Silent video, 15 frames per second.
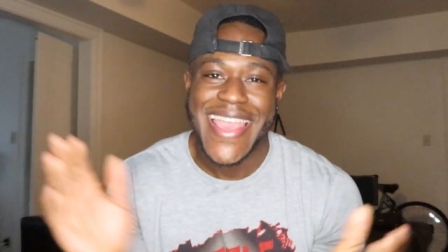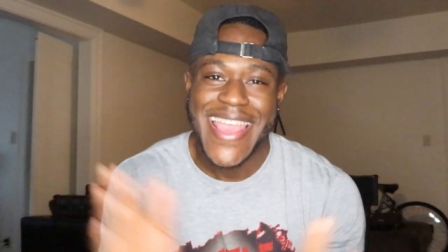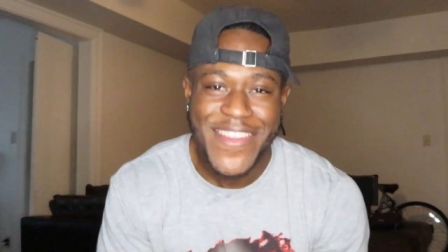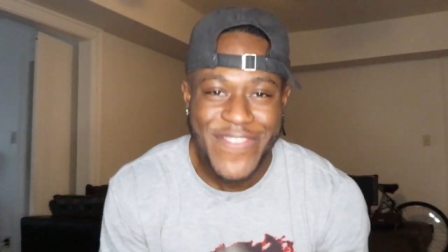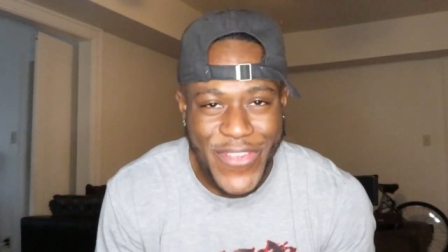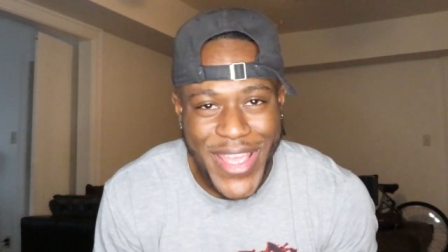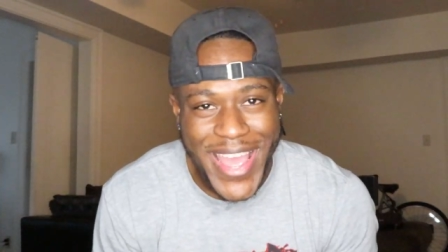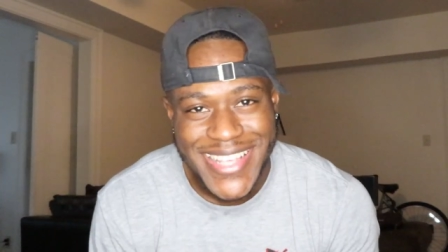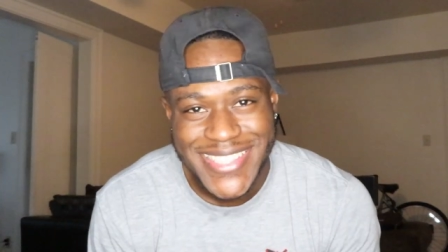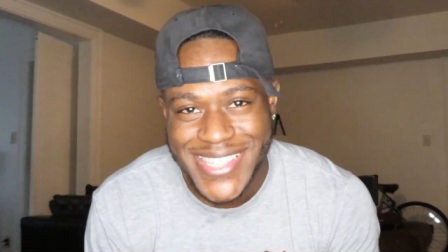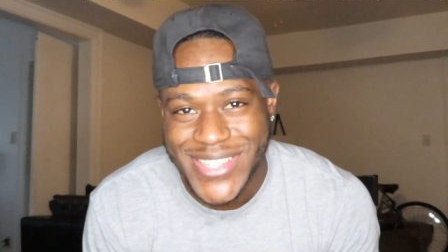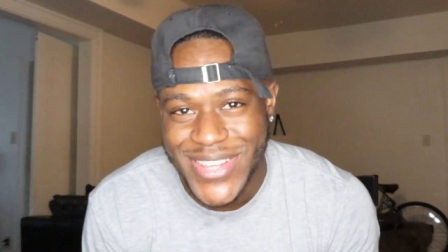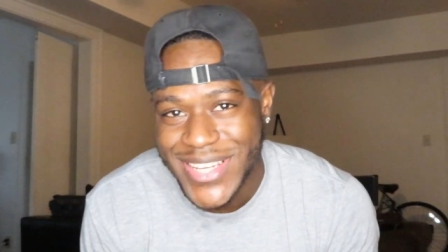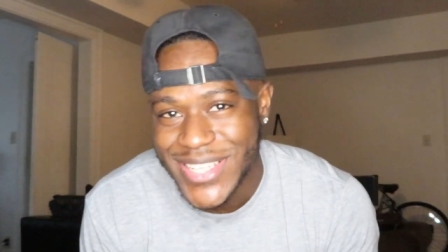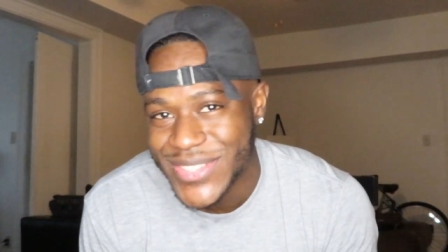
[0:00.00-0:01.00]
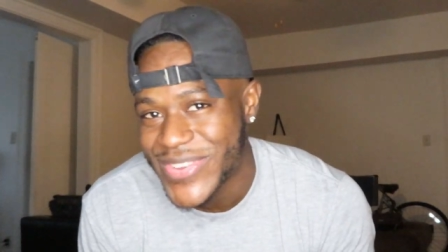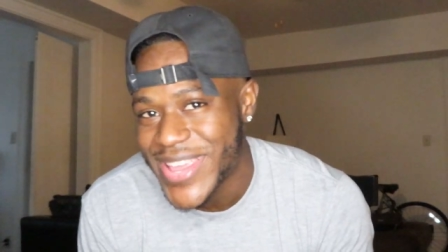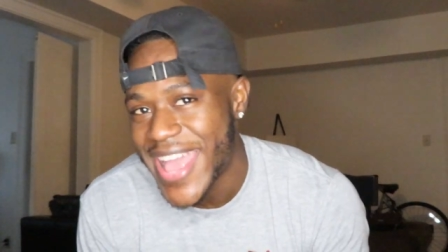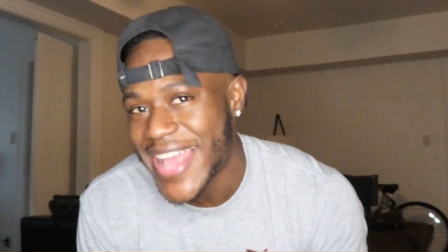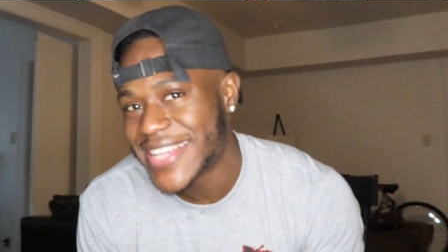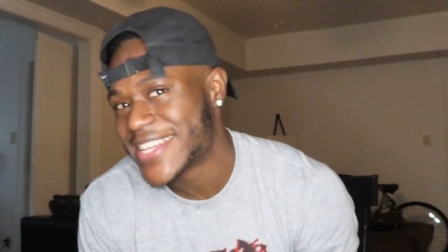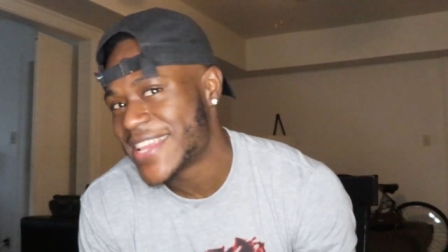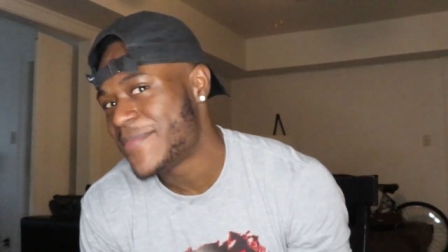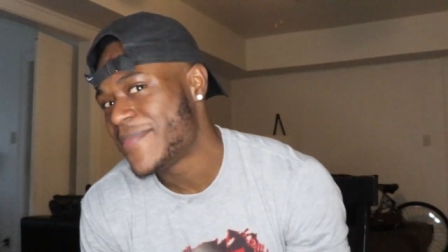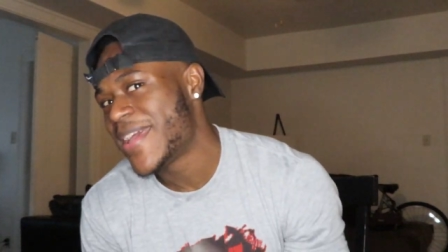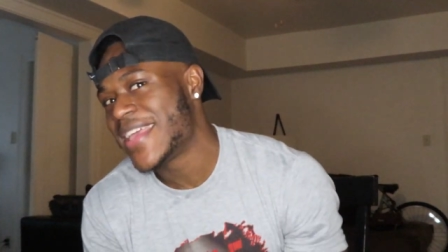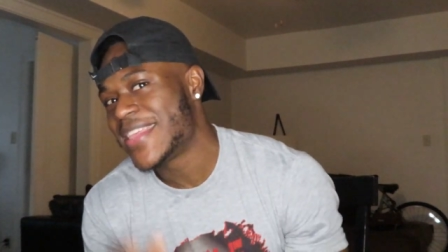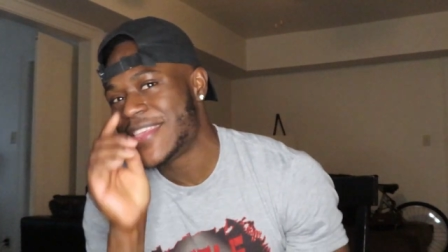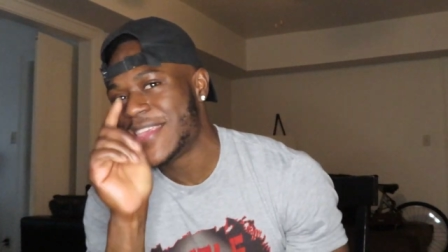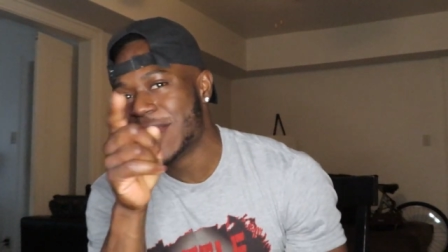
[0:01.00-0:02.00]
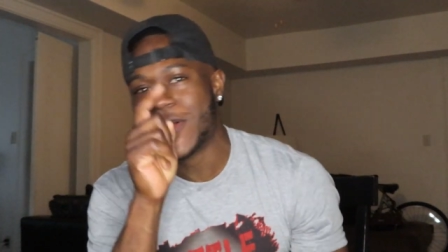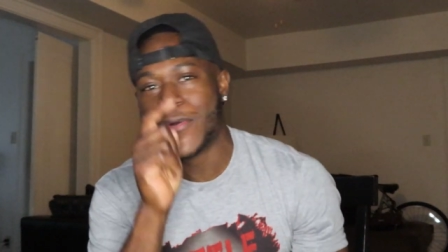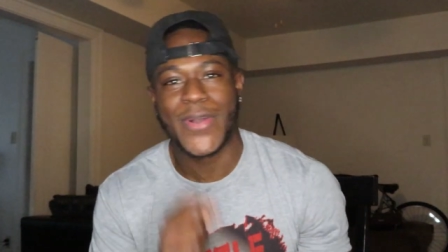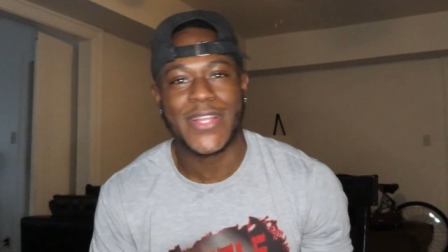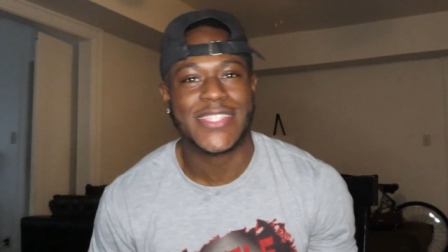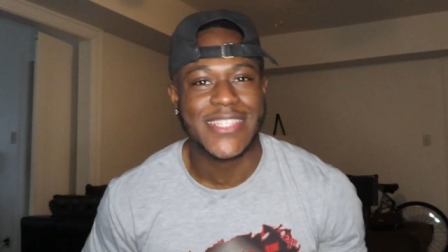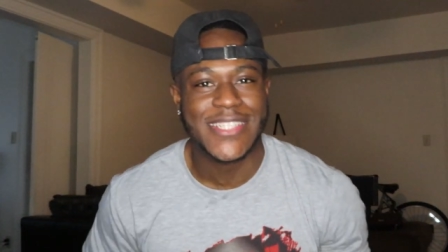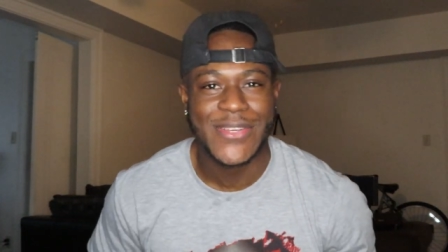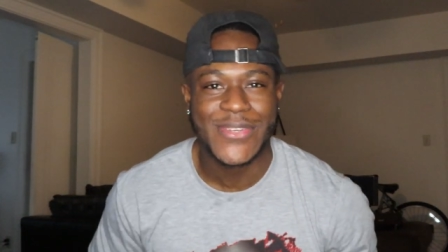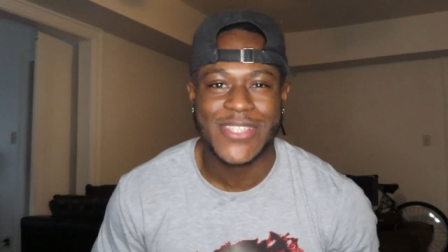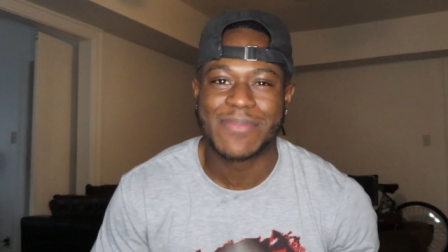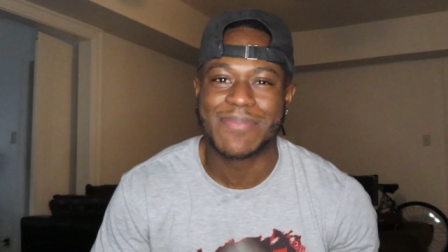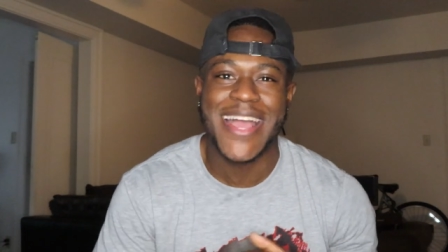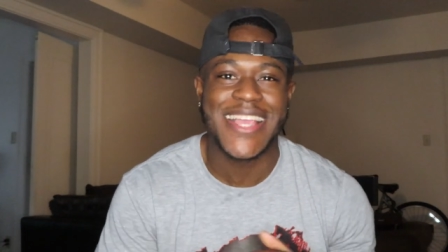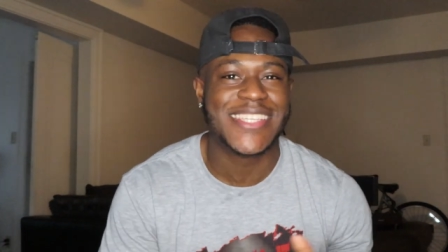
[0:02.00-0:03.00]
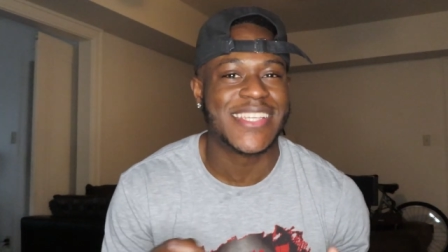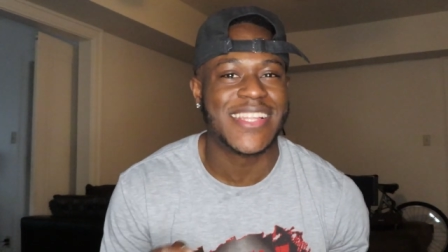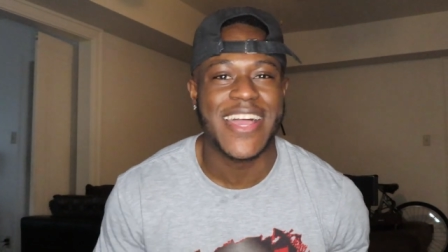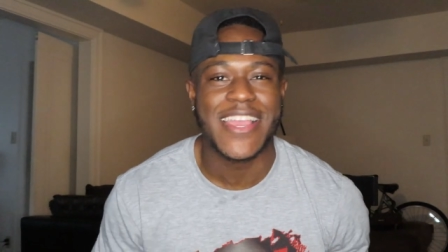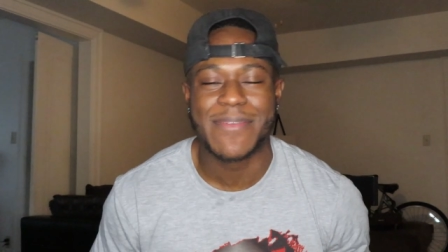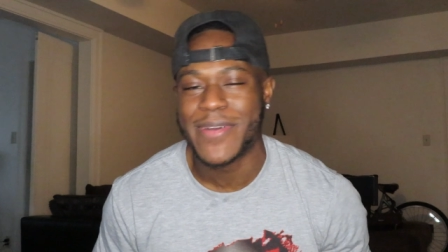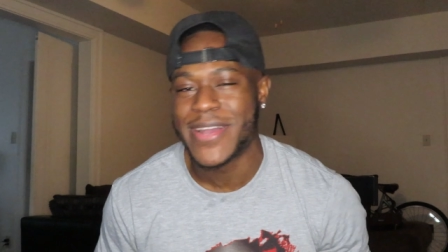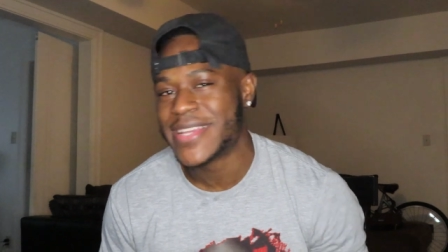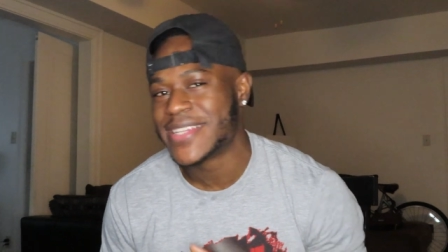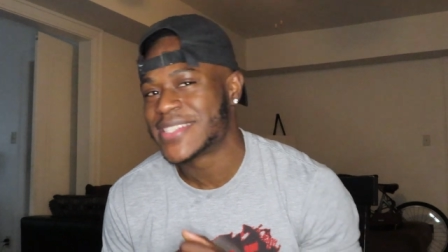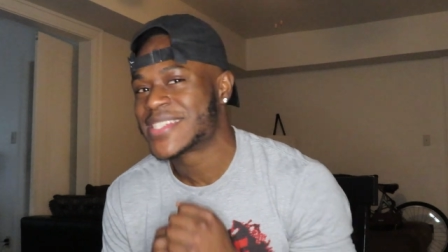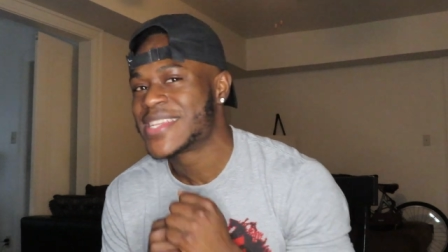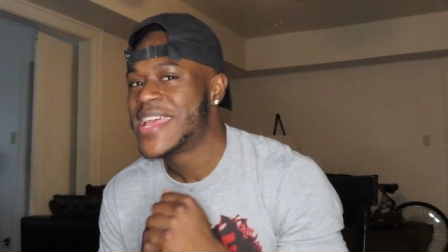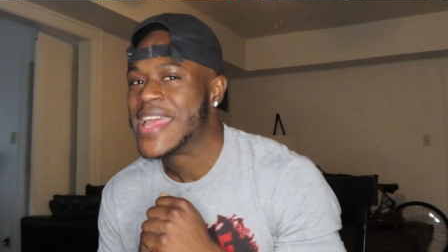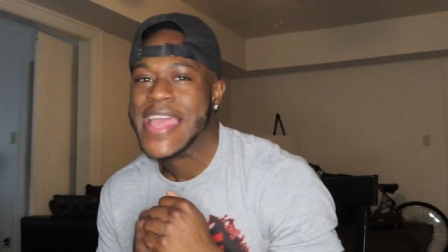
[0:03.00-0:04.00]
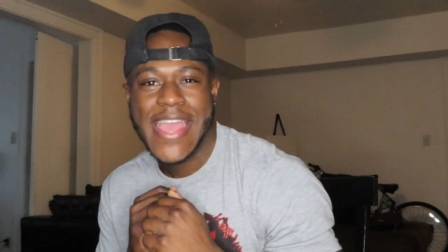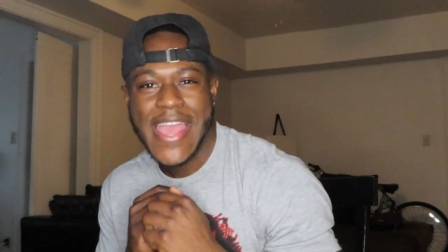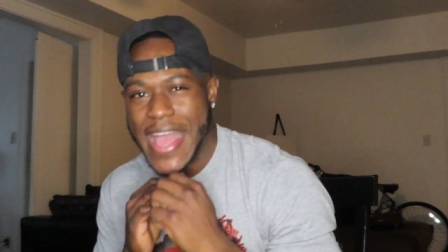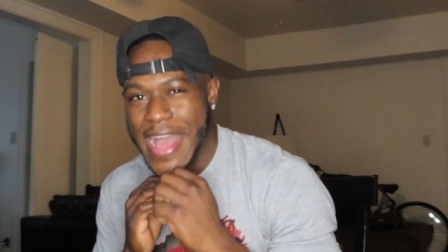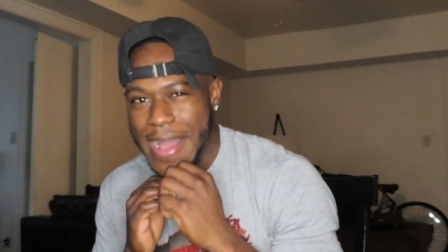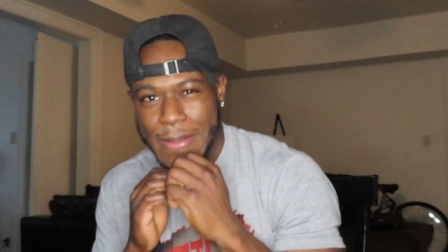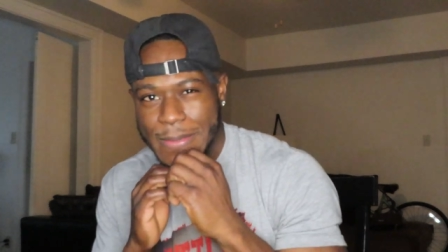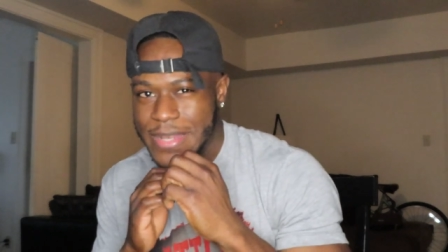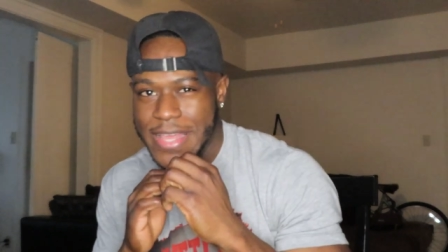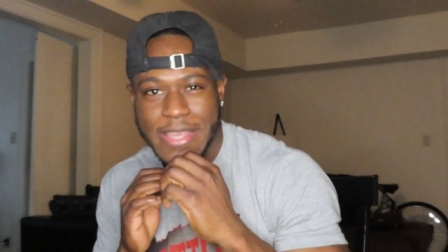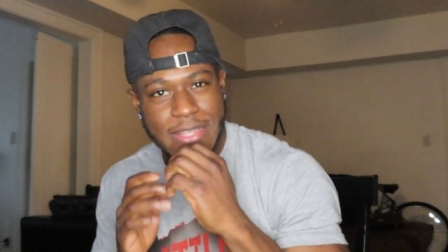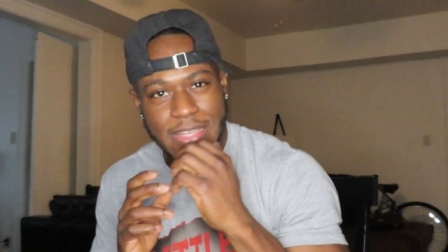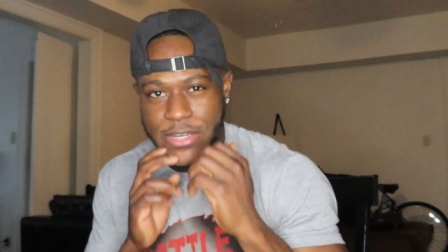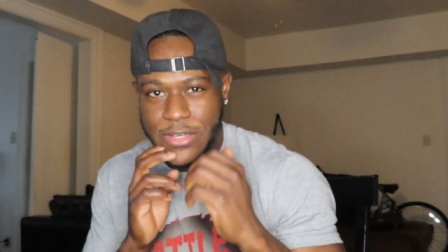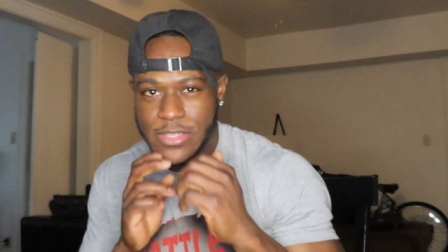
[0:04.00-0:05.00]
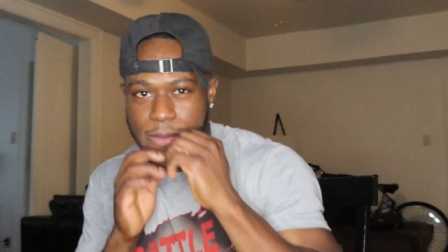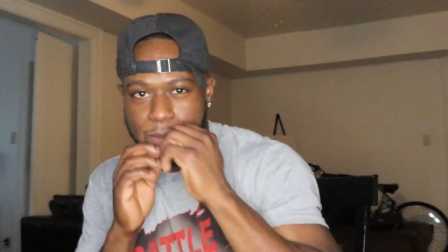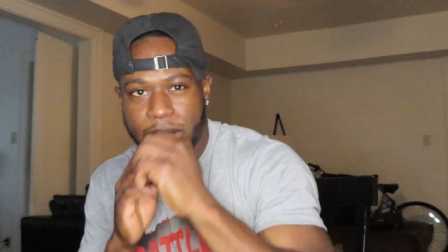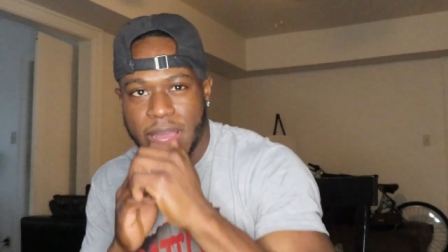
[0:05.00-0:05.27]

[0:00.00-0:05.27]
If you guys enjoyed this reaction, man, you know what to do. Smash the like buttons. Like, literally,